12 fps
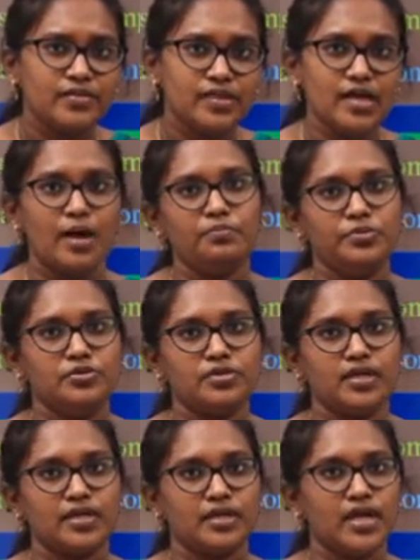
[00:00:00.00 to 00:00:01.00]

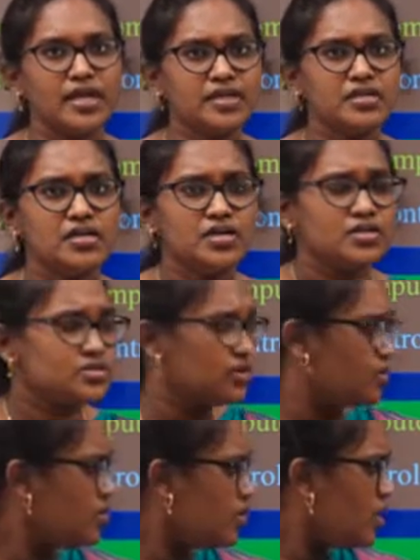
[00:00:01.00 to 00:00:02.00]
computer, right?
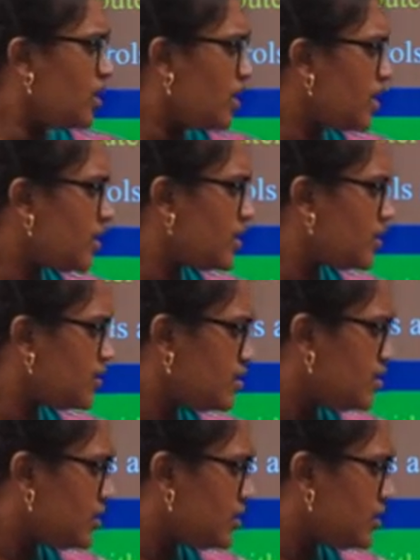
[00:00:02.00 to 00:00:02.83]
So here